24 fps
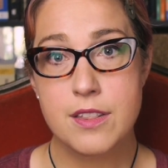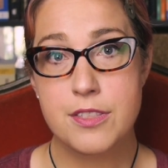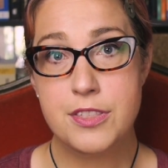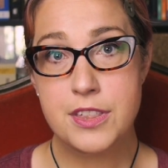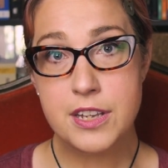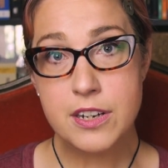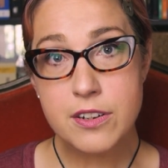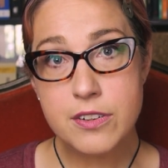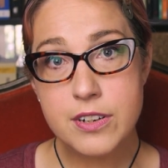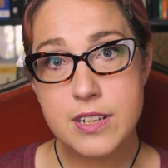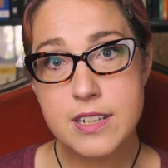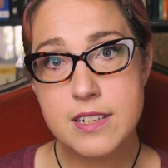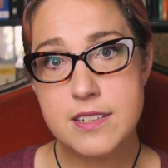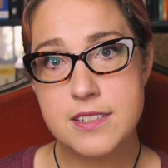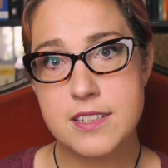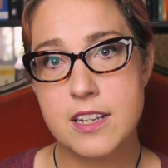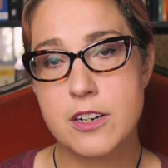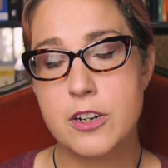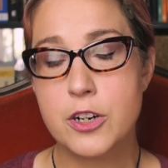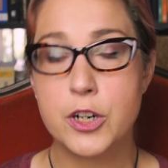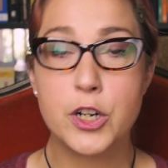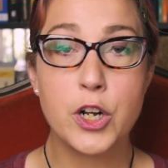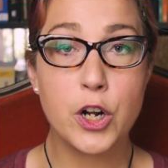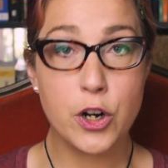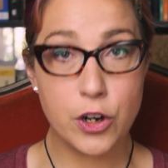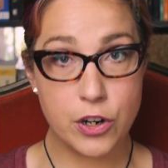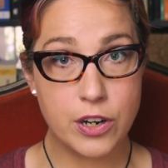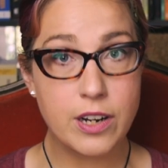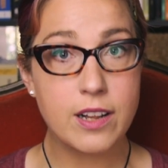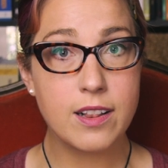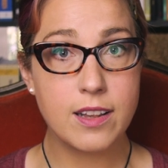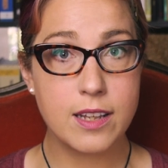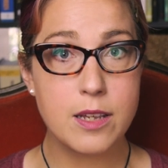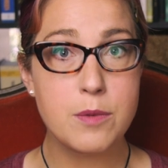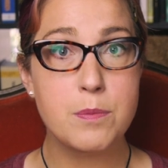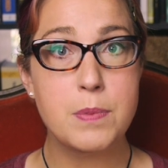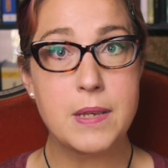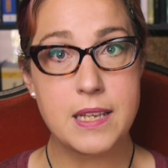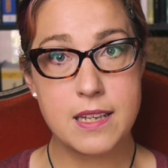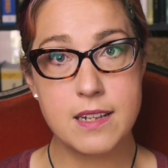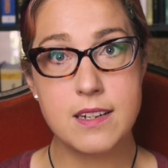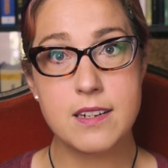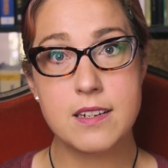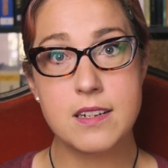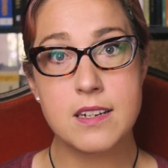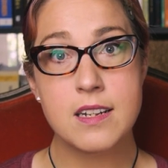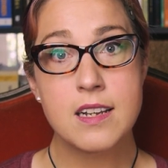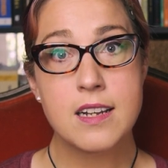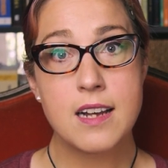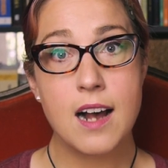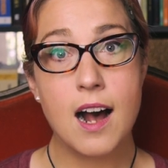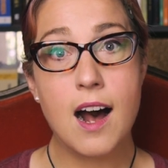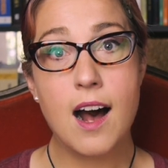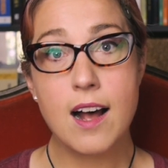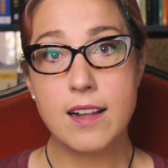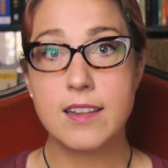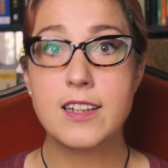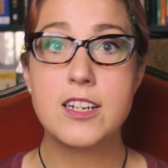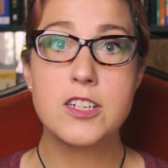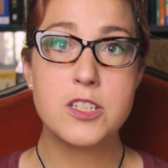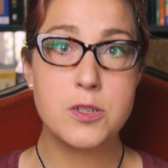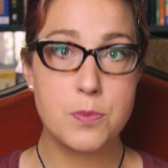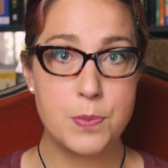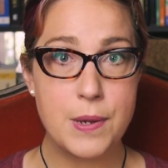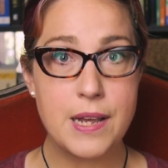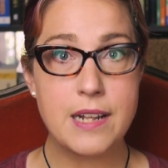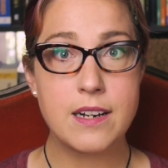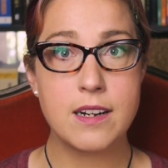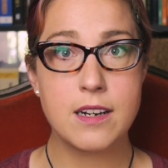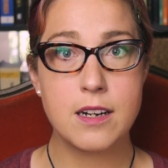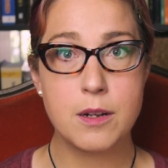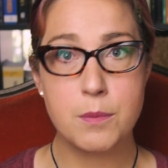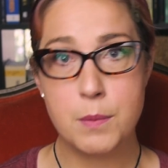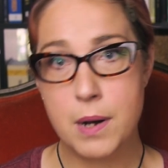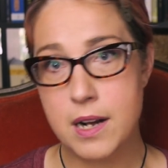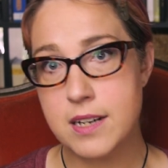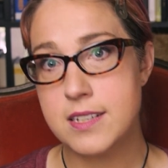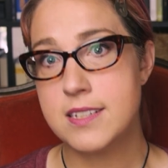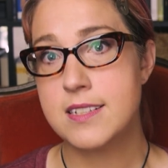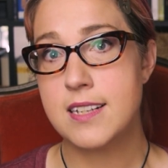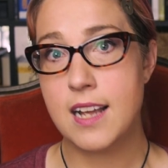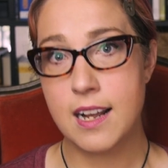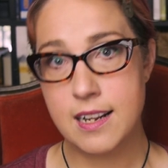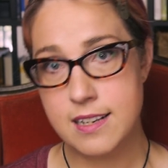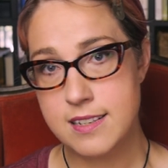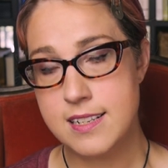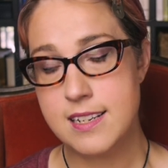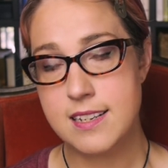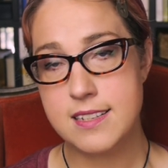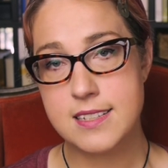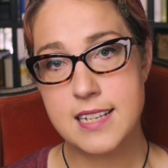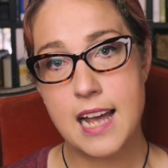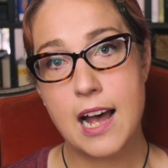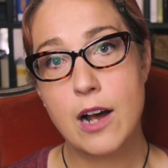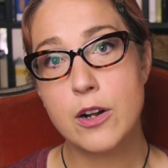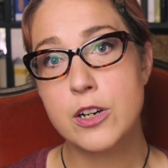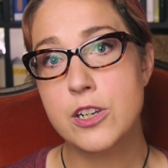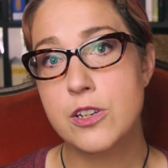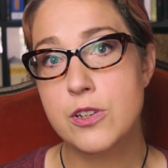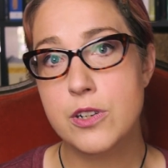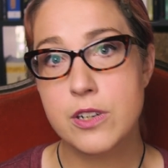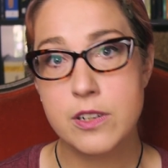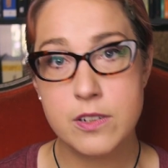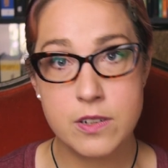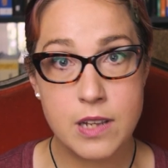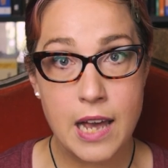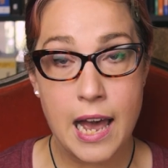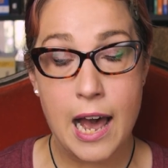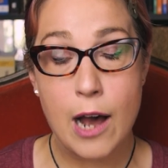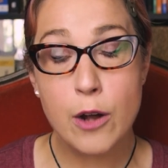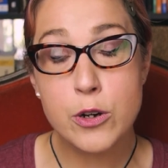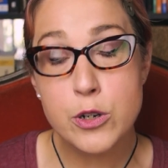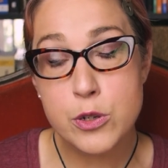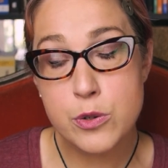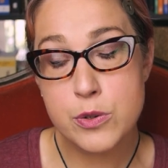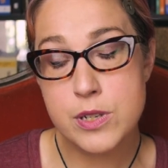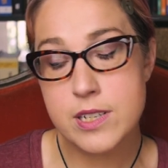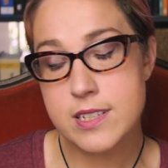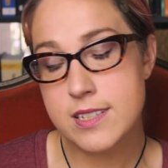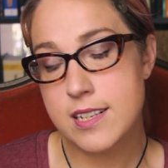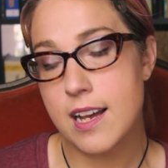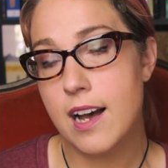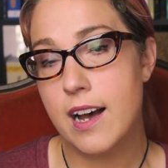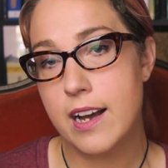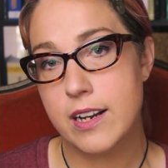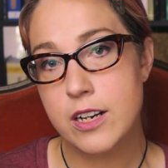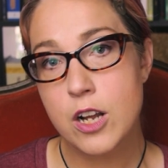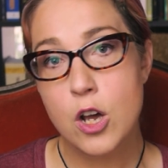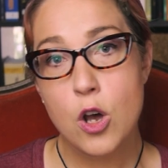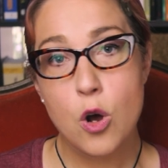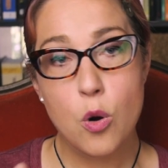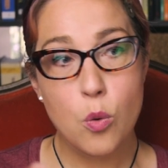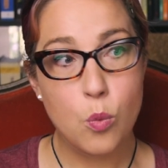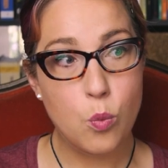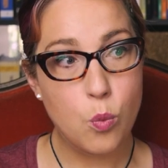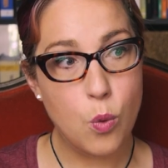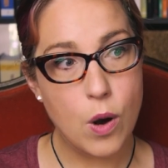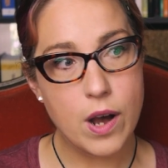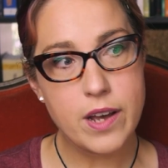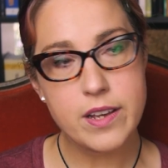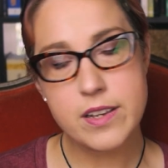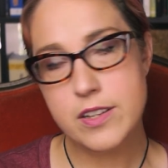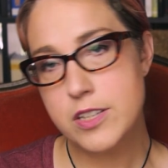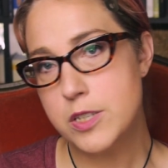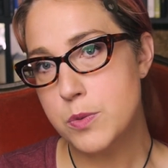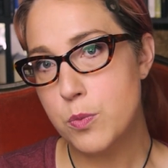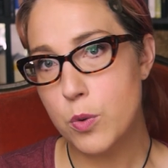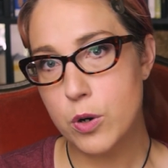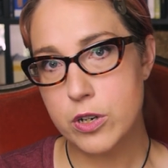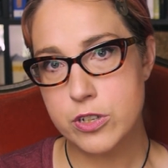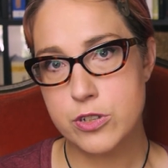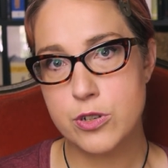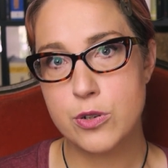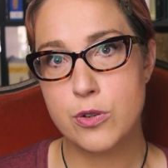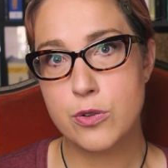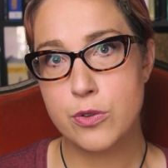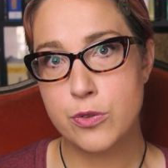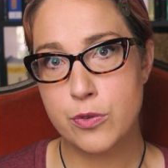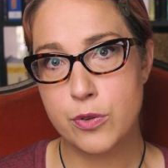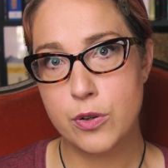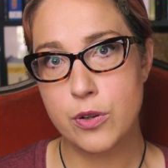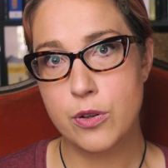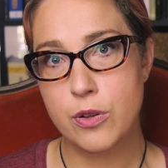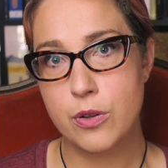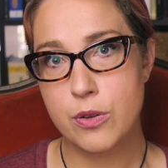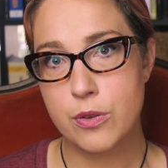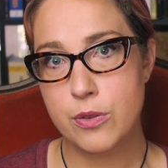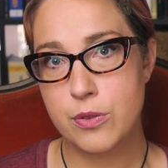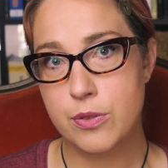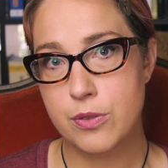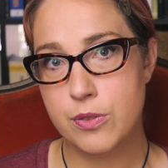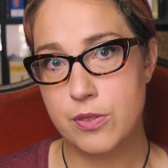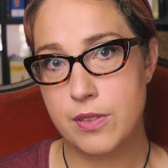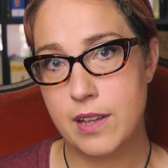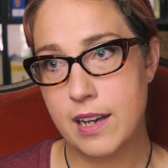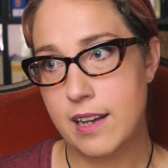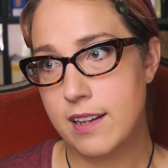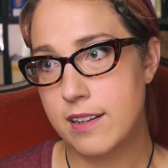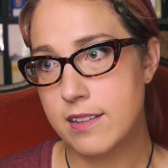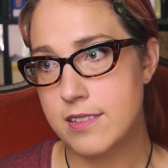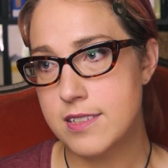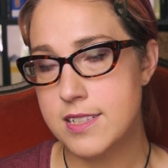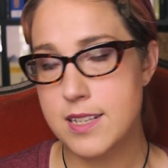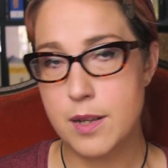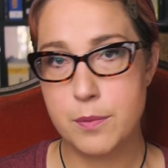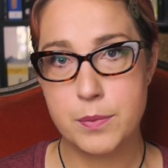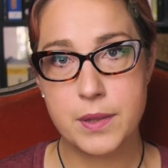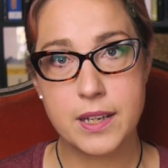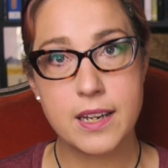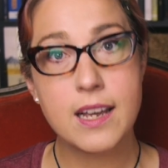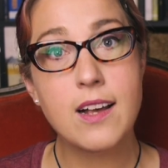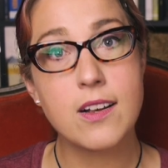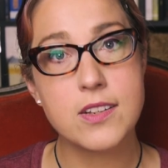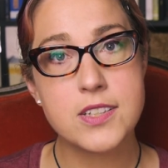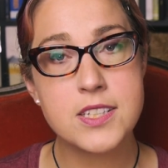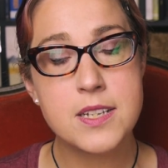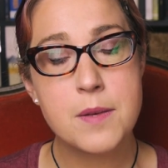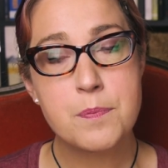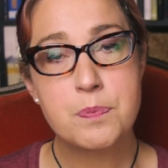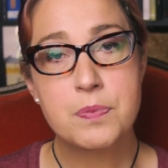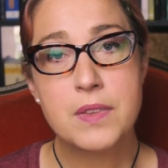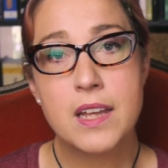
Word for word: theories that are currently being hotly debated amongst scientists. How do you decide what is more truthful than something else?